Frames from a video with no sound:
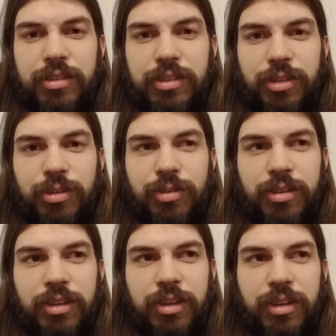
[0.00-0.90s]
So,
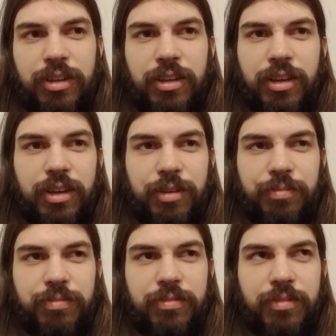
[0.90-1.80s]

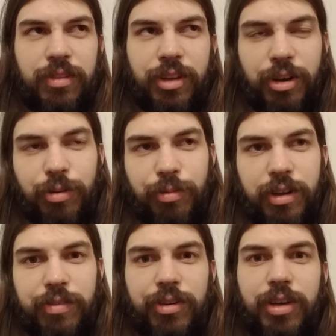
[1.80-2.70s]

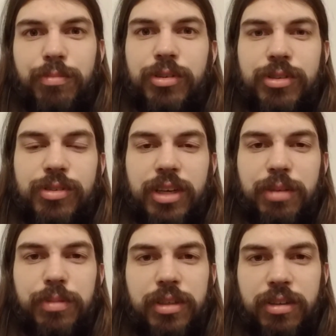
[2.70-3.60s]
whatever numbers you
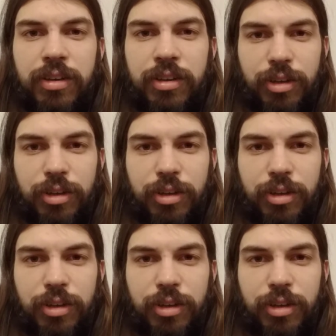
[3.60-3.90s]
type in